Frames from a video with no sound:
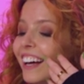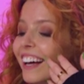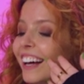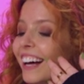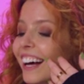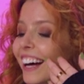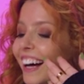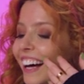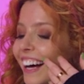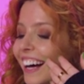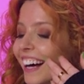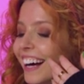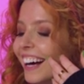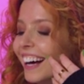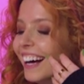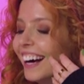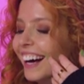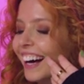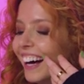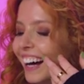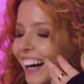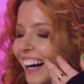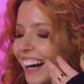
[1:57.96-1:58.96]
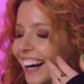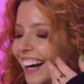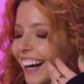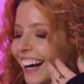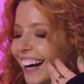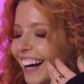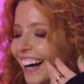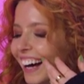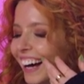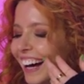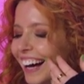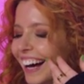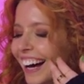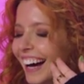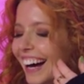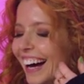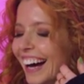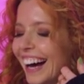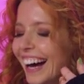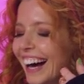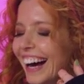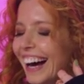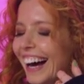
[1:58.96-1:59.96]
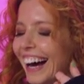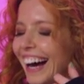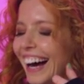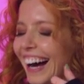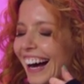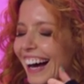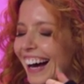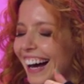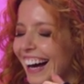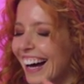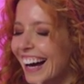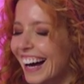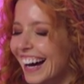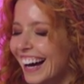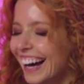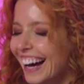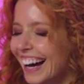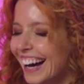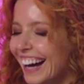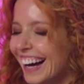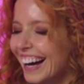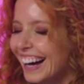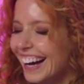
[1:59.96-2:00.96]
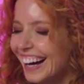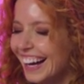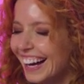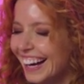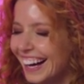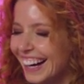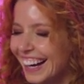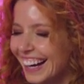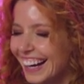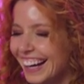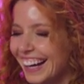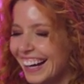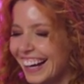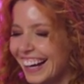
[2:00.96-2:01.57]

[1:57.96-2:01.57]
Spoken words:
(not speaking)